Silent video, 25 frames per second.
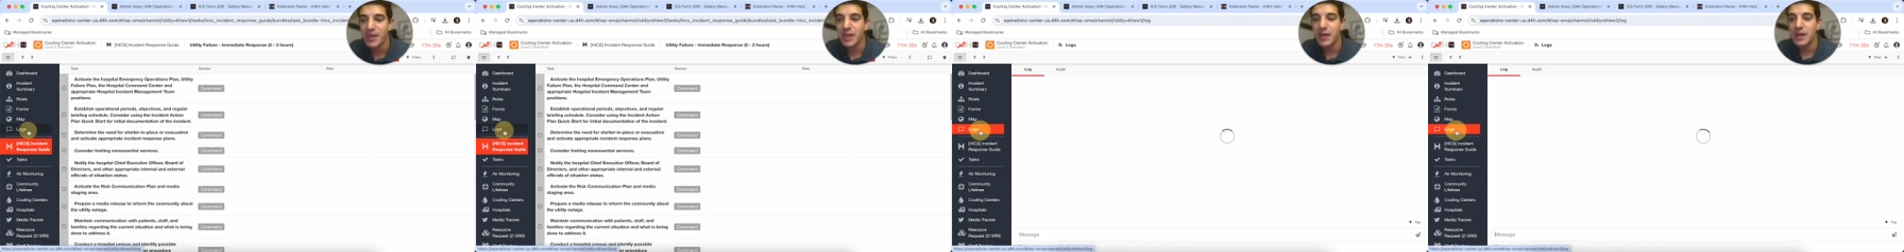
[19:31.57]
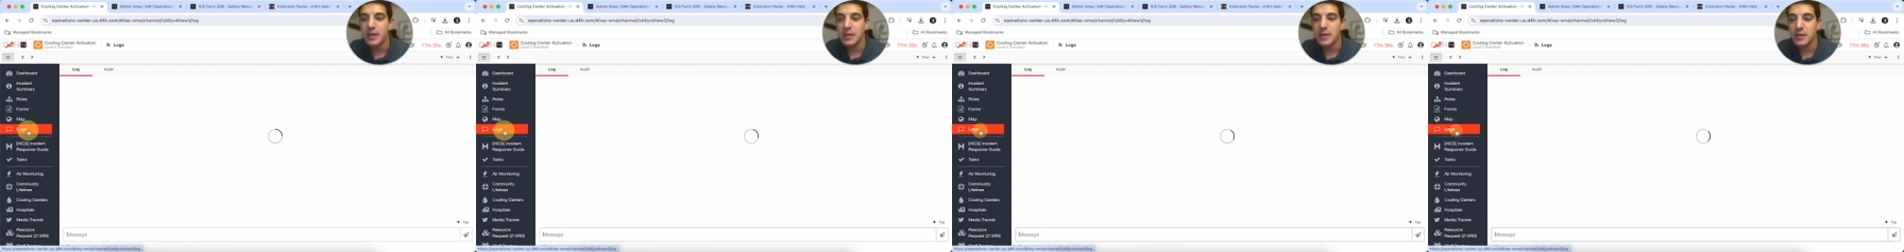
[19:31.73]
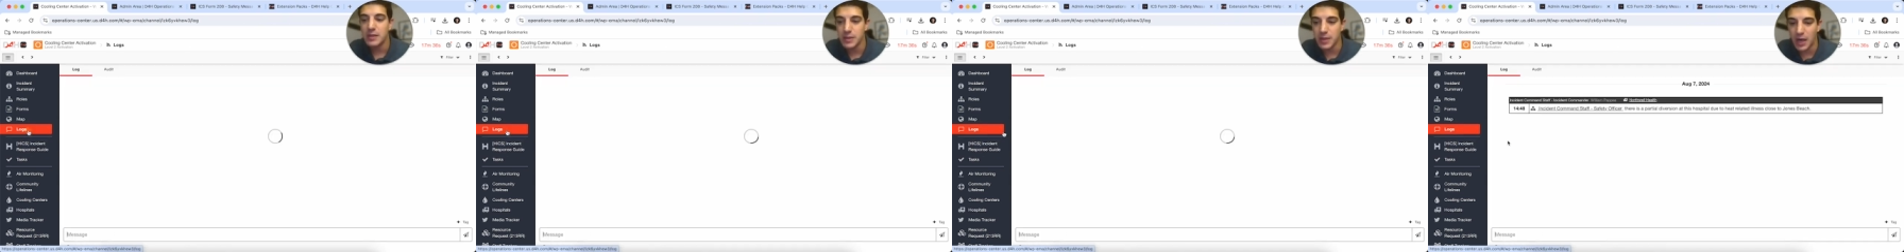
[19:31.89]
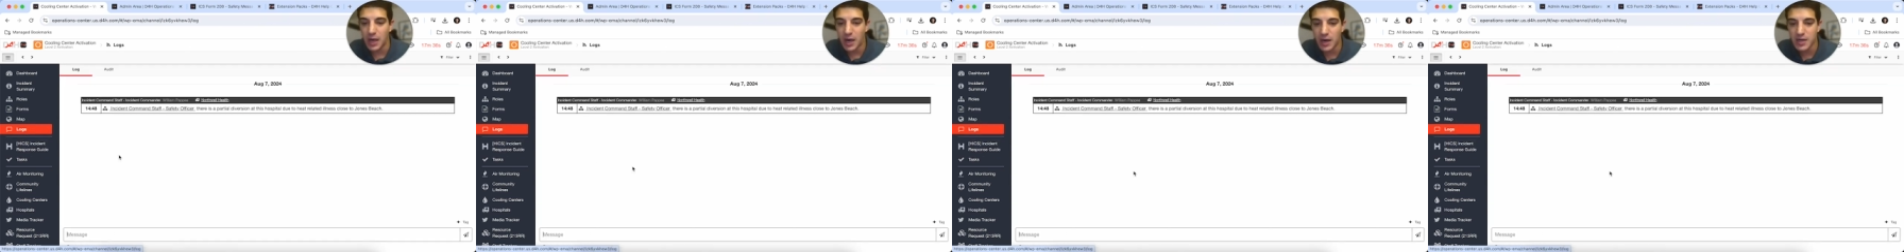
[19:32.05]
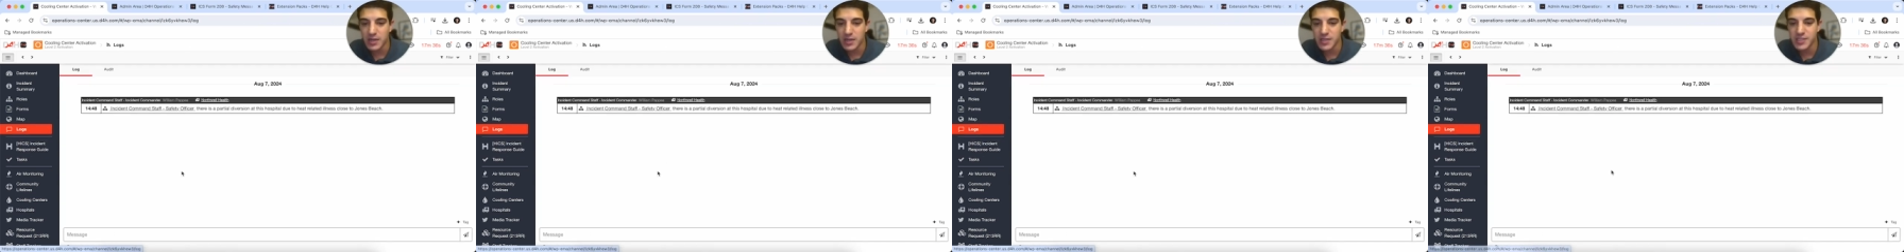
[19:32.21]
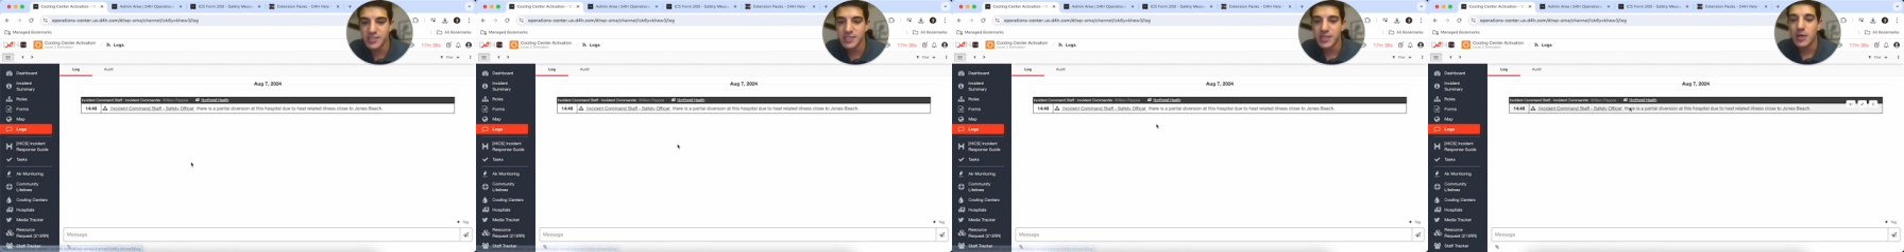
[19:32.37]

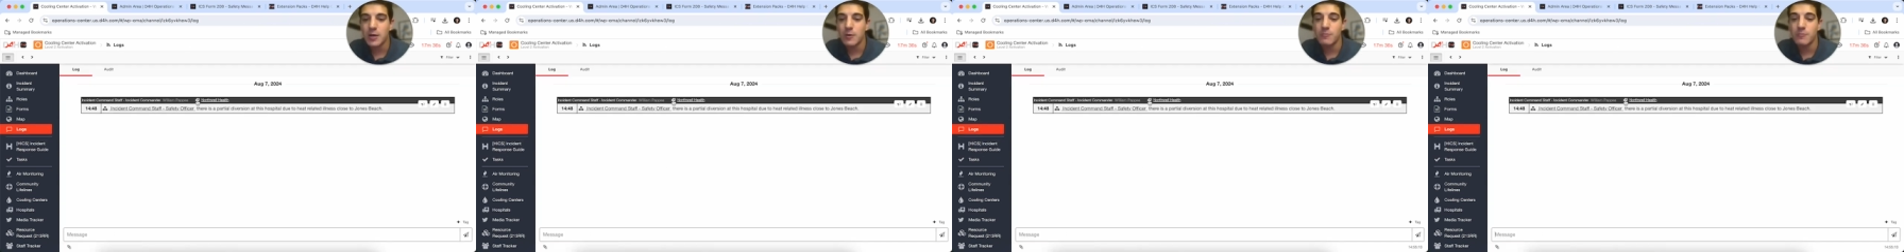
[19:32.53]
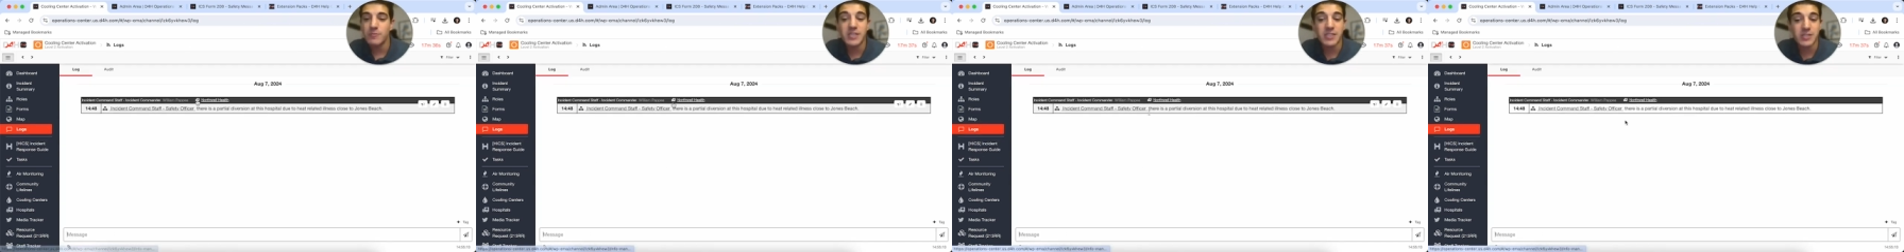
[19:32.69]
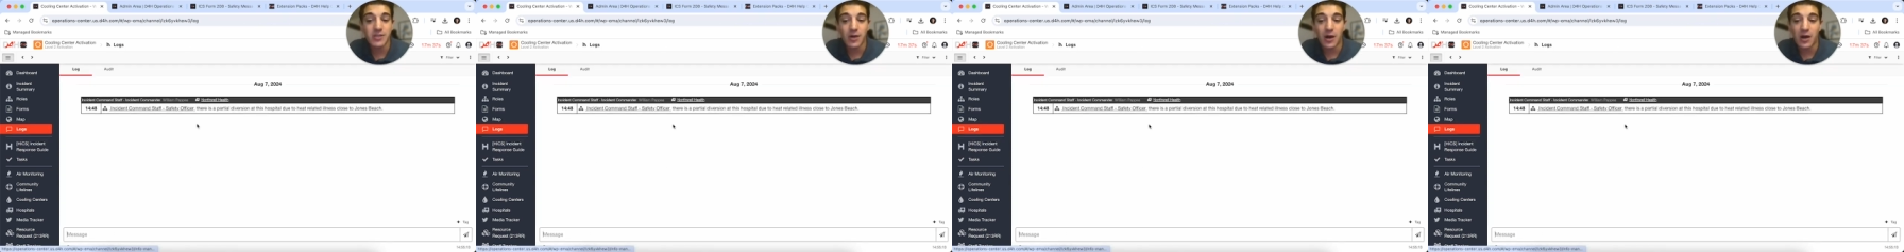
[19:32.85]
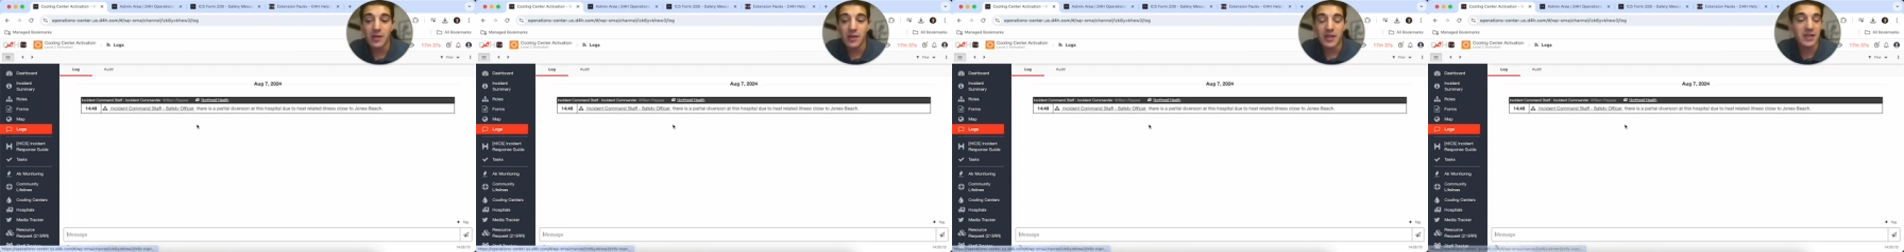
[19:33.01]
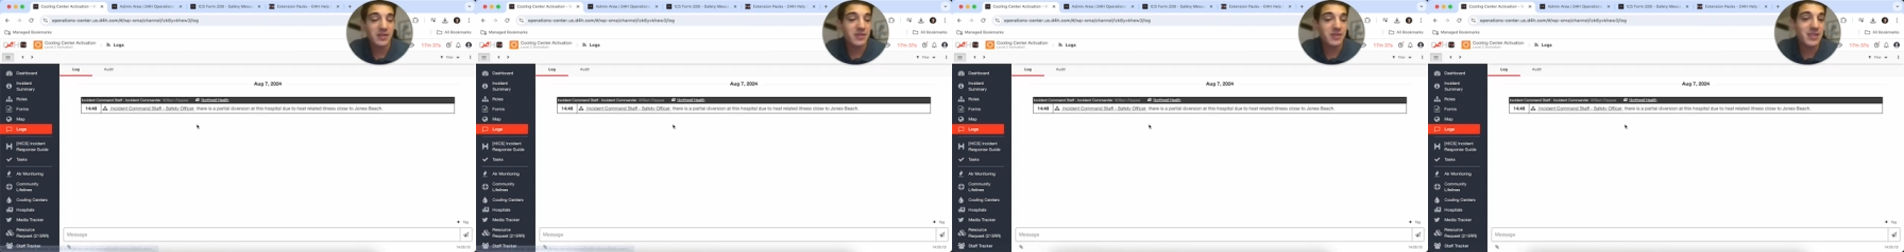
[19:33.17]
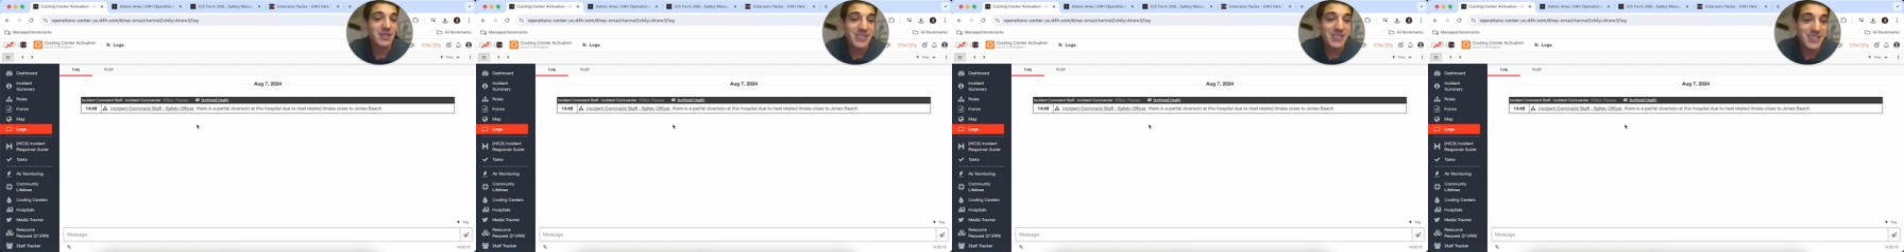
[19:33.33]
Logs, we saw
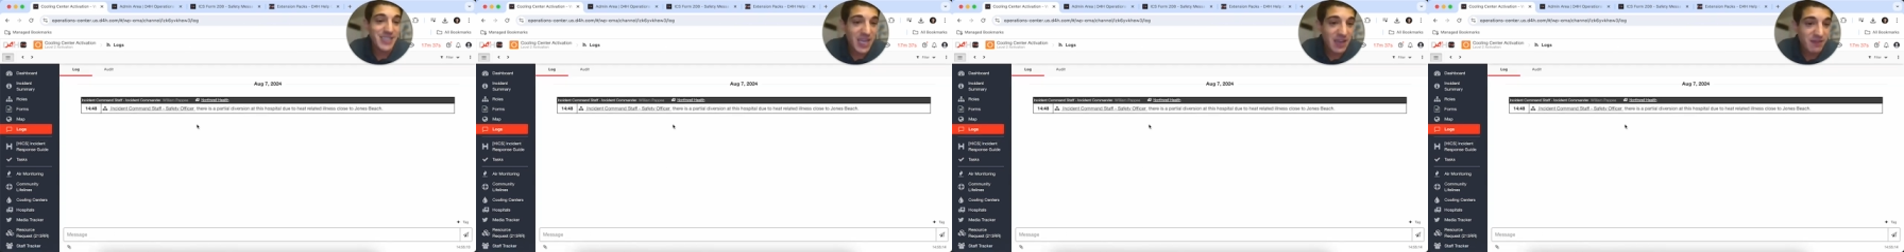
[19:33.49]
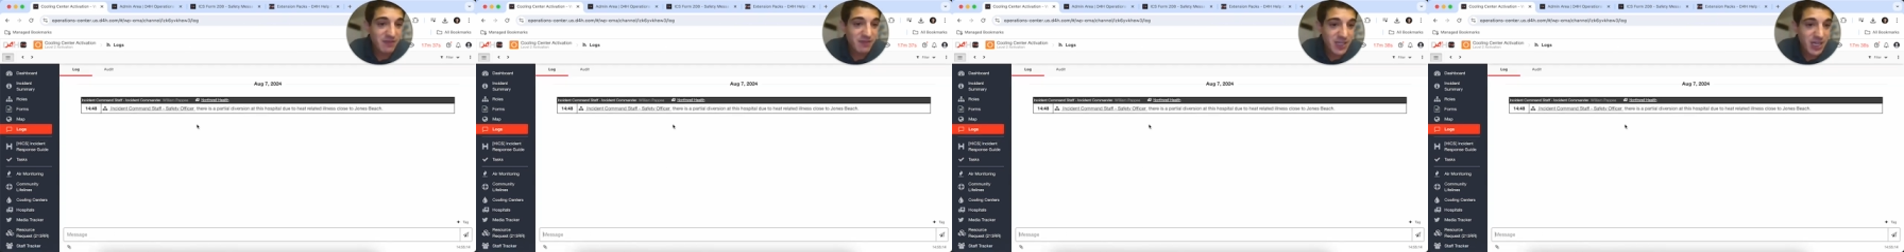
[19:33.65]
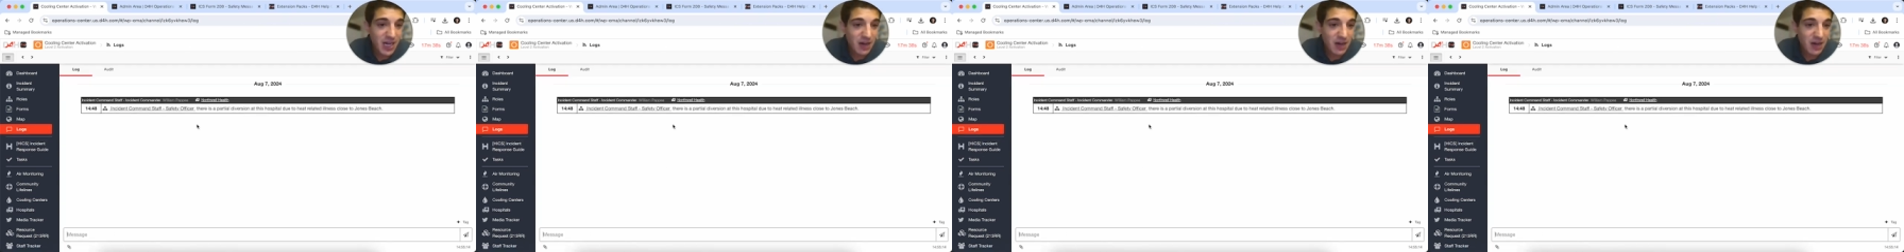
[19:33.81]
that the safety